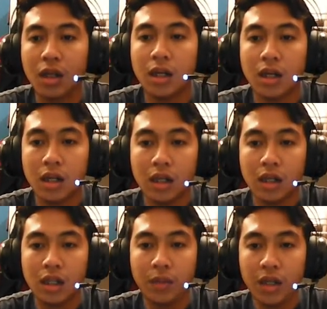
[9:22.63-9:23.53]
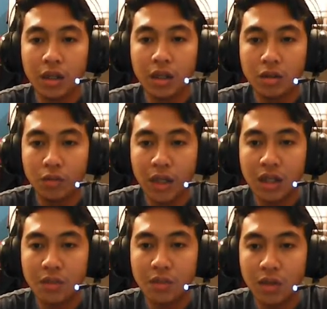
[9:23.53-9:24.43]
typical to balance
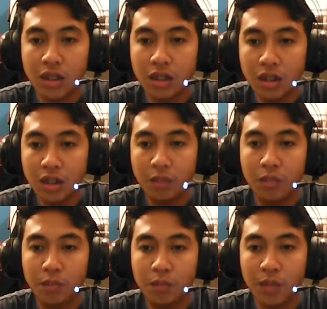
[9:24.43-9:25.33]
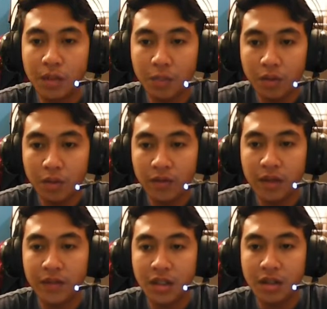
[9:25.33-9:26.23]
production, improve
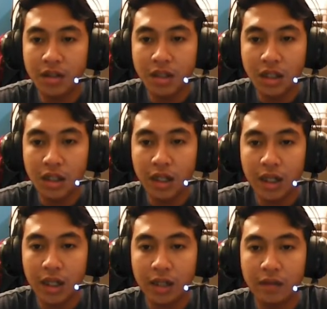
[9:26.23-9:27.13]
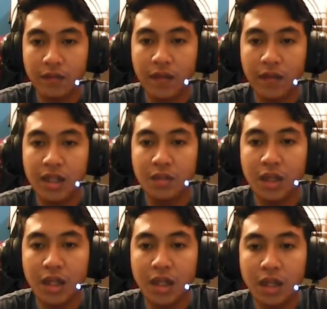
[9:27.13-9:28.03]
efficiency and flexibility
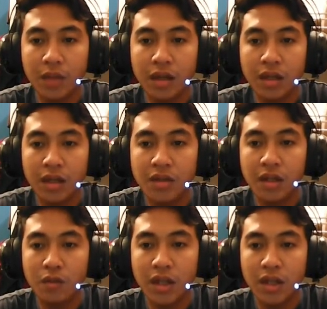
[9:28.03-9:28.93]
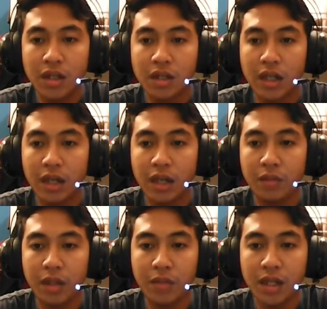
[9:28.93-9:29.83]
by reducing waste and
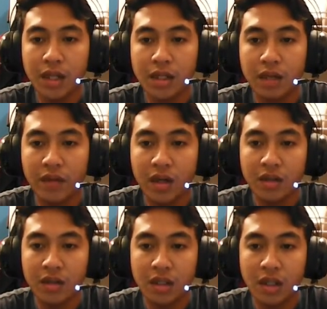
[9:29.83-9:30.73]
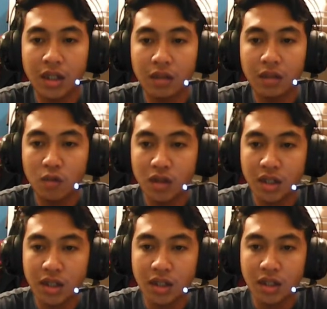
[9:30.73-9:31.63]
minimize variation in
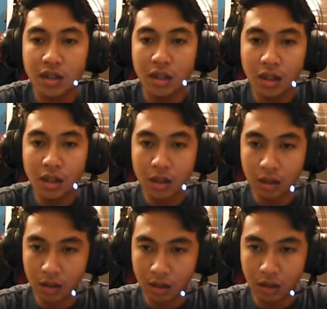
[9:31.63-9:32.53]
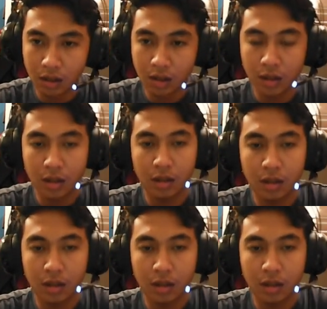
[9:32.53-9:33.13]
workstation long.